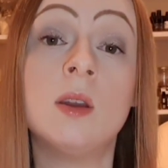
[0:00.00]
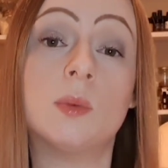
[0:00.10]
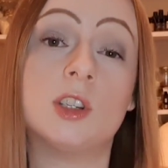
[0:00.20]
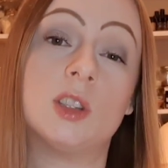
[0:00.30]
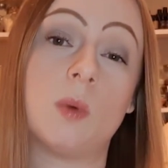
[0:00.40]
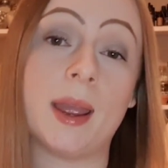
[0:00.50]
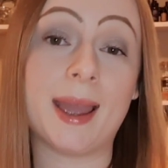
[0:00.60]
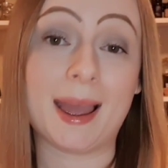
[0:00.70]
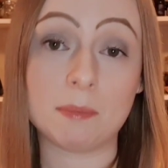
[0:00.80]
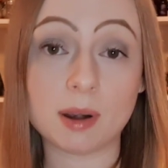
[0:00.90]
which is why it
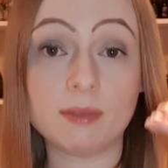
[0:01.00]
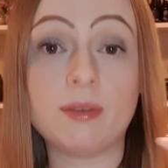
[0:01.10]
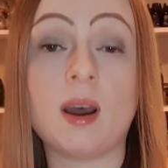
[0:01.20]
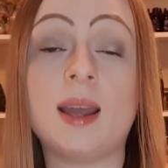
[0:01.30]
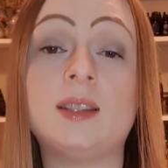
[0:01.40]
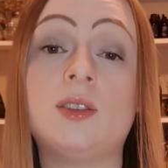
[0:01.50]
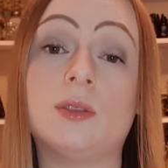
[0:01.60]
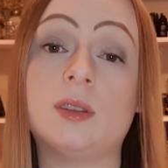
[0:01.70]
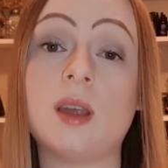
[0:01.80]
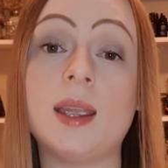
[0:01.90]
amplifies your
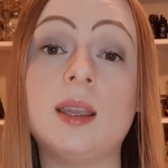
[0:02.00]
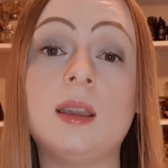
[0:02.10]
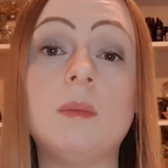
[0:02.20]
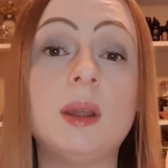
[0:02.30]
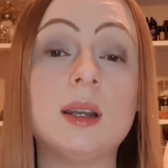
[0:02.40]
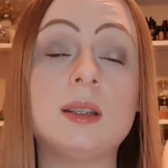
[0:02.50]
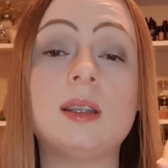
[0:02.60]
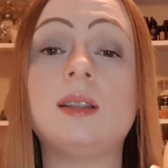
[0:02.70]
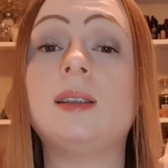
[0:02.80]
psychic abilities,